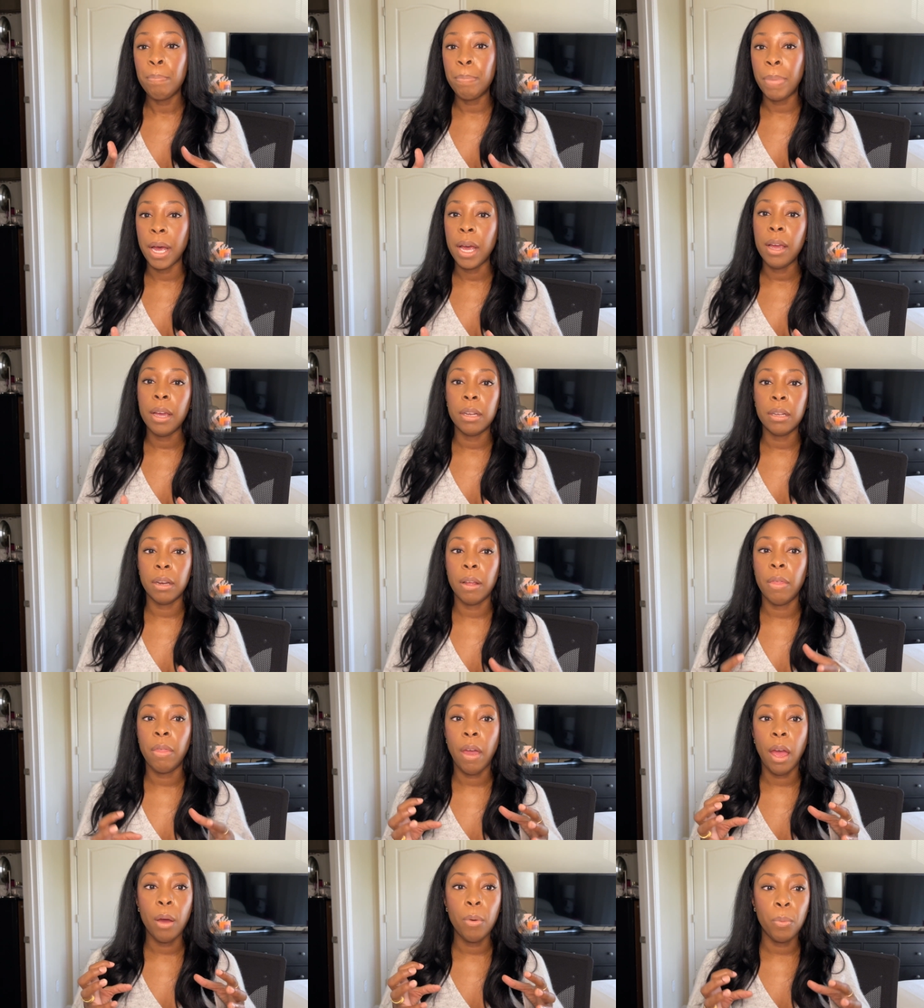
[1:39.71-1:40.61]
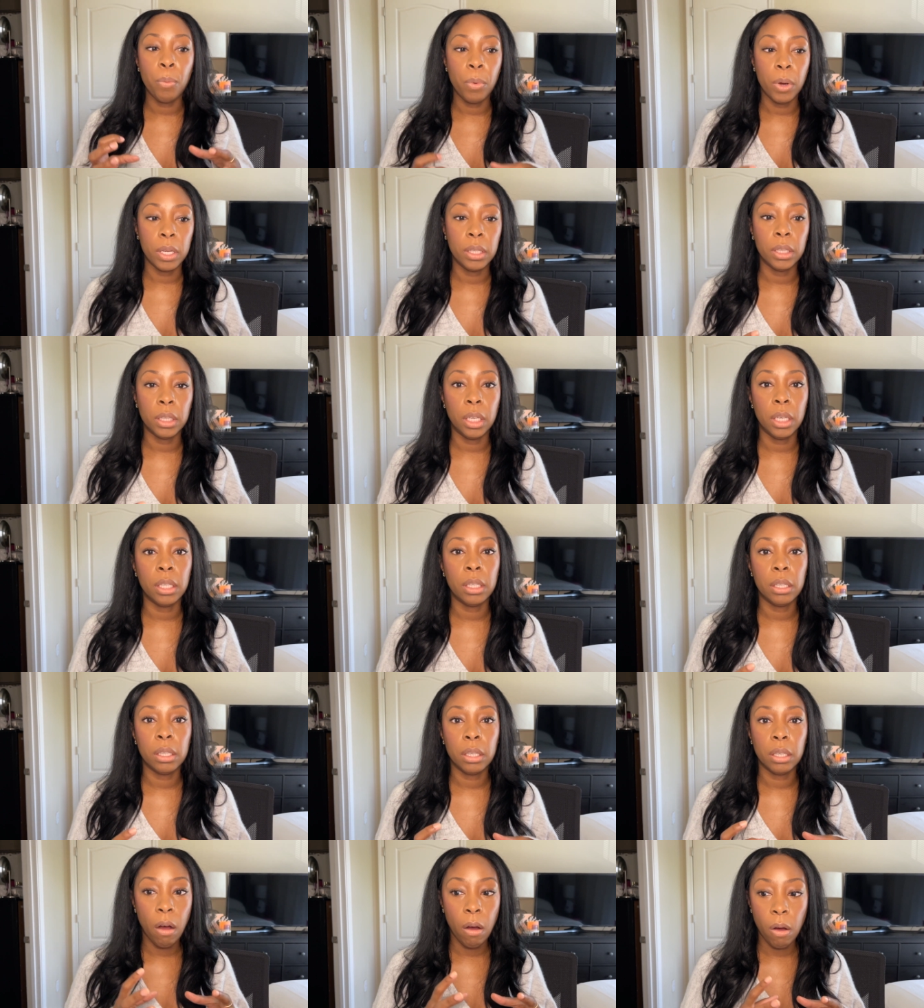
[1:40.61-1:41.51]
But that
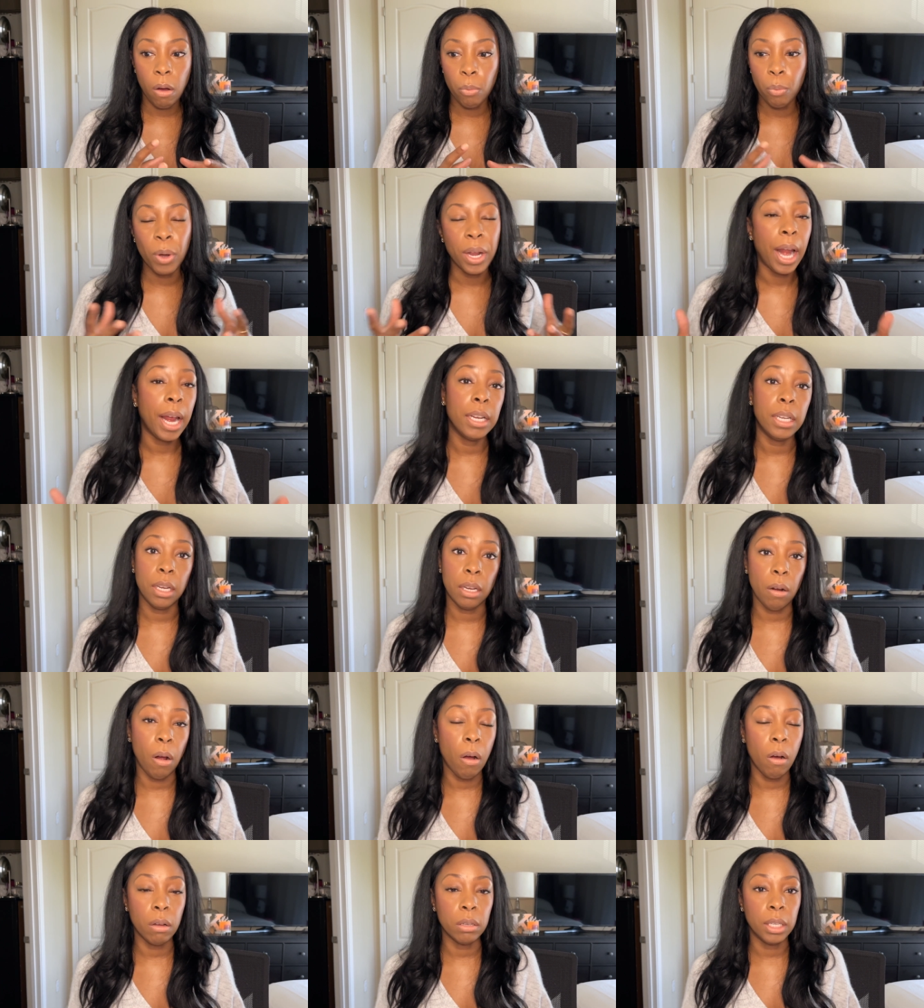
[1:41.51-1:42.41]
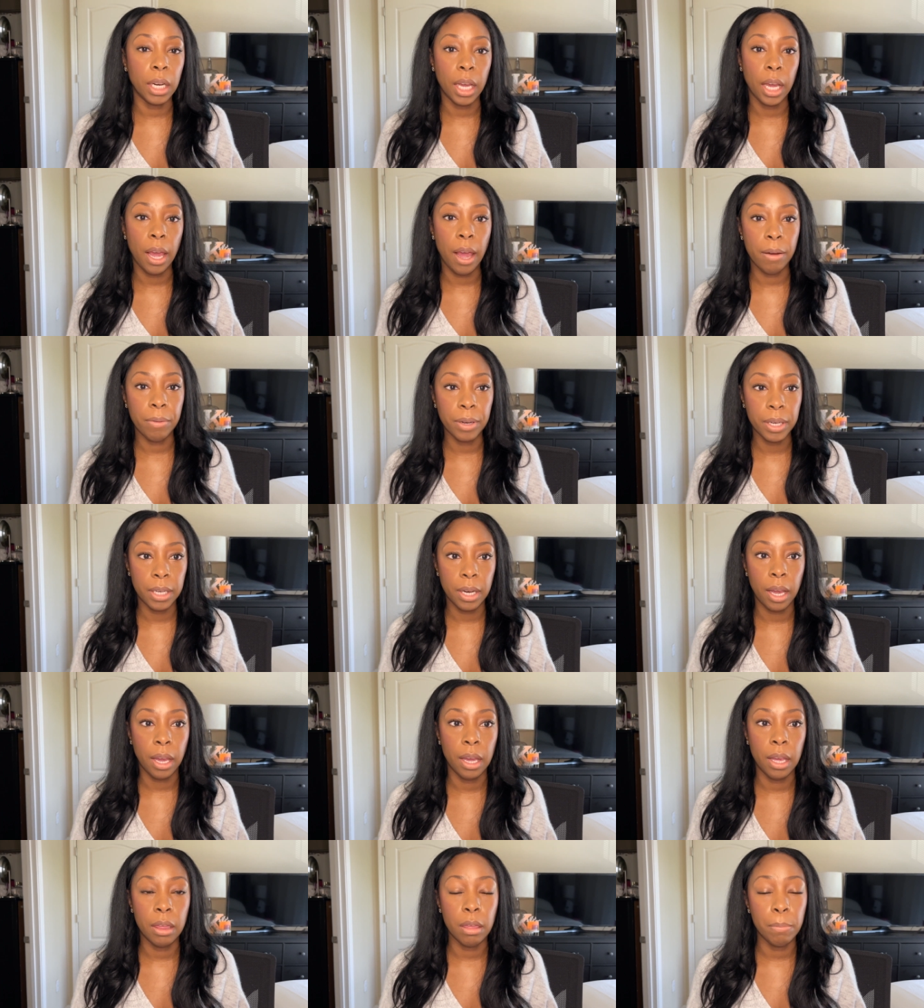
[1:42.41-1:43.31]
wasn't what I did all day, every
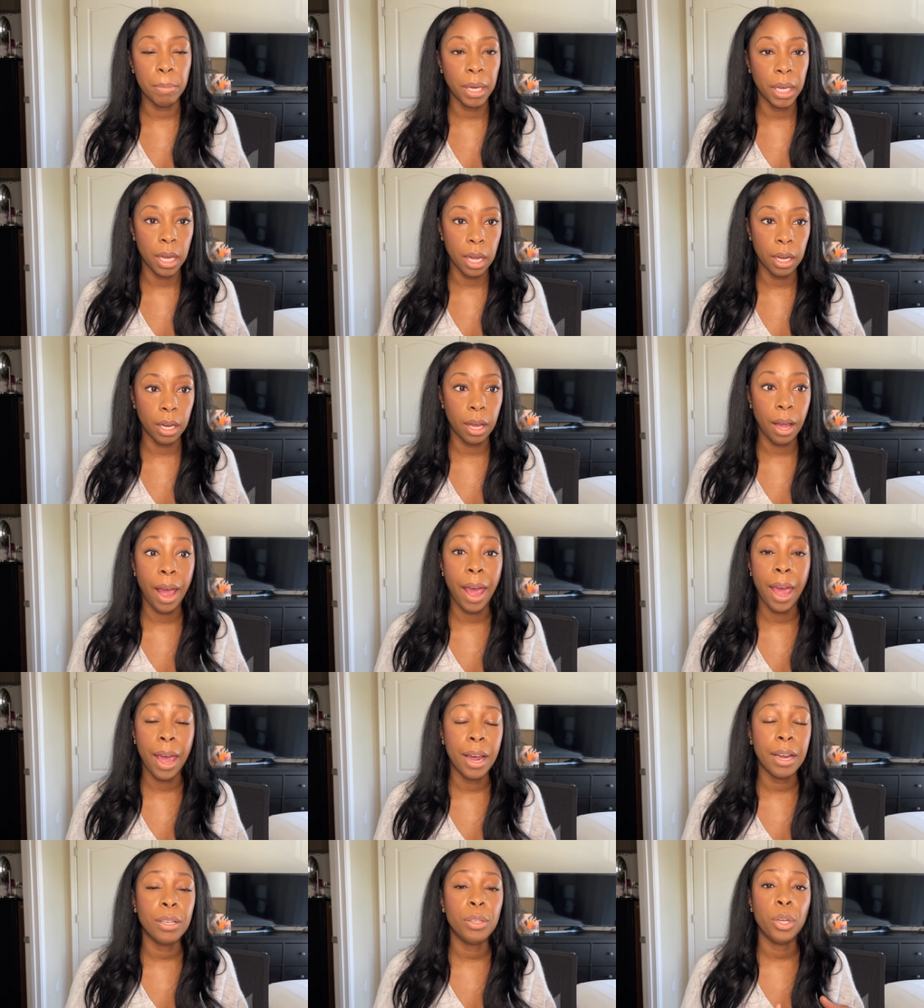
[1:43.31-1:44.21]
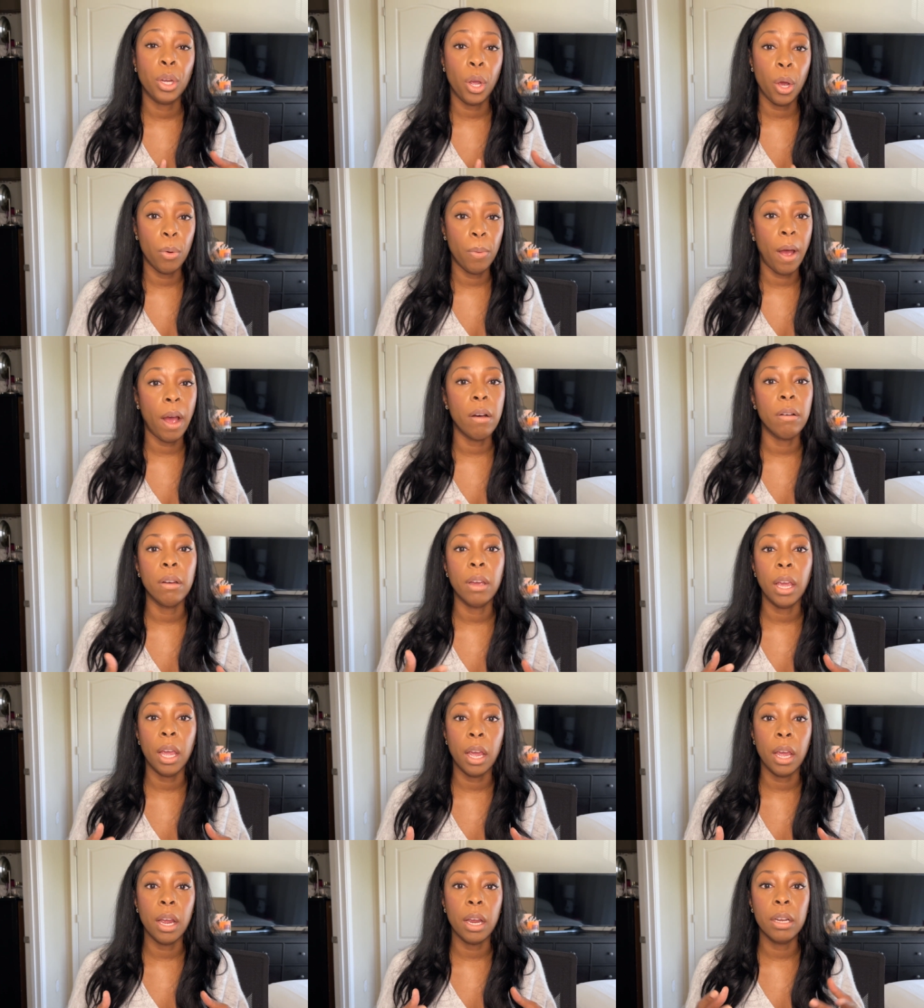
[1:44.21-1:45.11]
day in the beginning. I had to go out
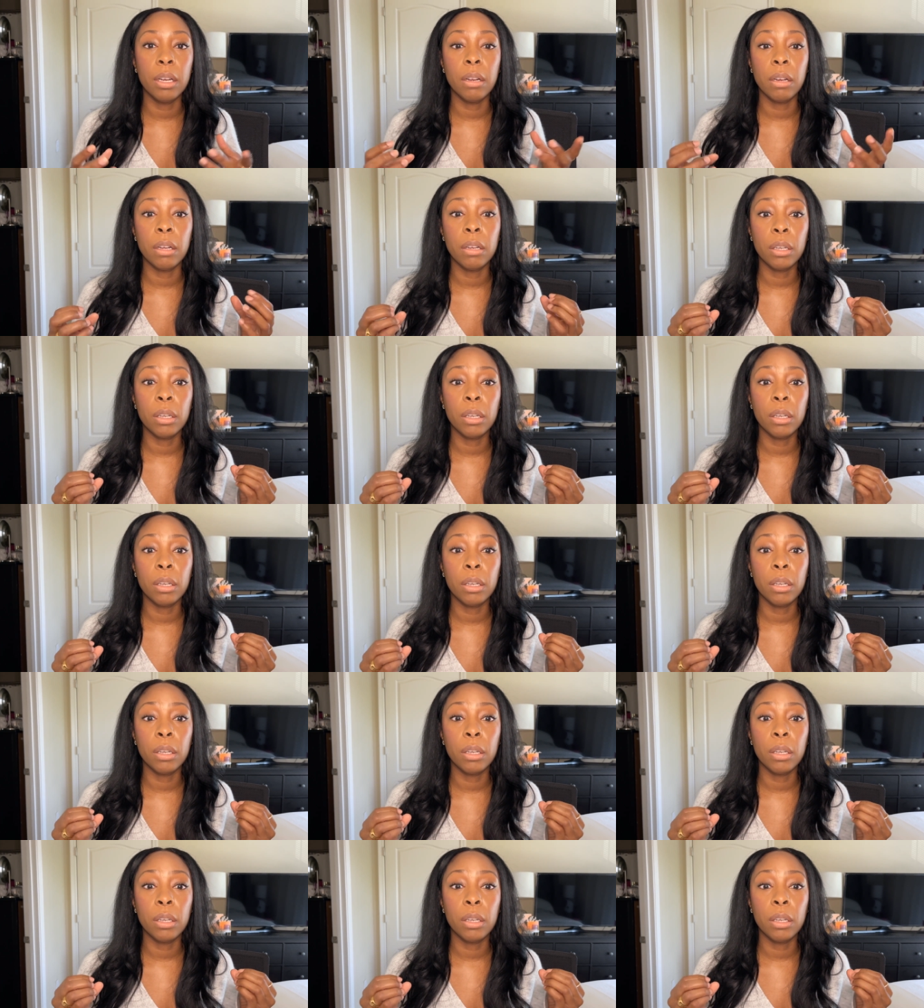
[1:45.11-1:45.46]
and